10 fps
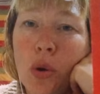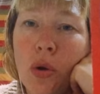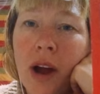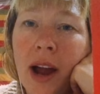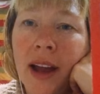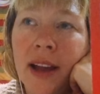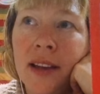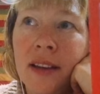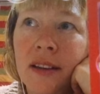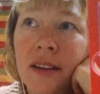or
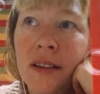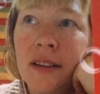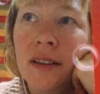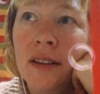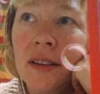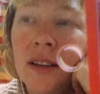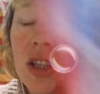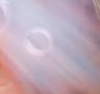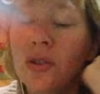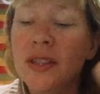a,
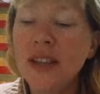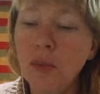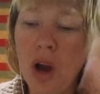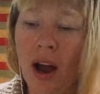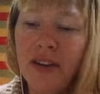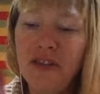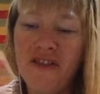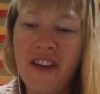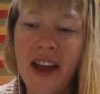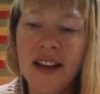you know, some kind of
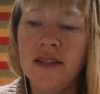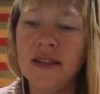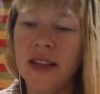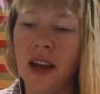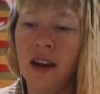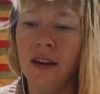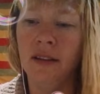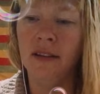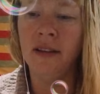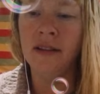fantasy.
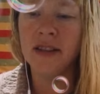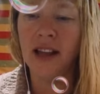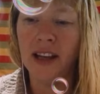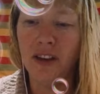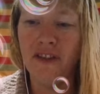It's like a